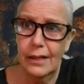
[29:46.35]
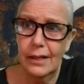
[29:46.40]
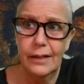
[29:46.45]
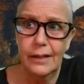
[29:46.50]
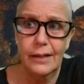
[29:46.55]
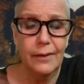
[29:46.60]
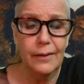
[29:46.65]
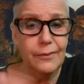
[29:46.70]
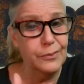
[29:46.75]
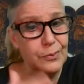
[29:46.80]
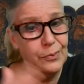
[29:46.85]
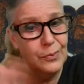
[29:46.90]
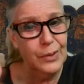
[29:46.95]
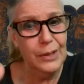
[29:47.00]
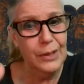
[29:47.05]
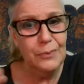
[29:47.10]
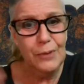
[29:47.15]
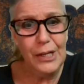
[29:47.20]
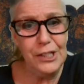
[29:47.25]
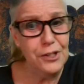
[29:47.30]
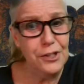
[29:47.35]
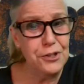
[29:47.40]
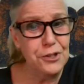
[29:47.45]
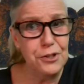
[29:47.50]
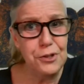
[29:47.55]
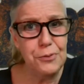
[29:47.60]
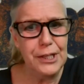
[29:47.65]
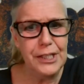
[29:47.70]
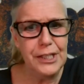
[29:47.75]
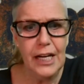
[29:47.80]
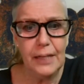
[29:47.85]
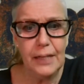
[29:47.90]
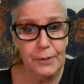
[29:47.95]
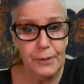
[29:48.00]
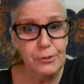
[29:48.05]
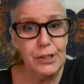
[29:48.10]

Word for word: I, uh, I, wait till I do the reenactment,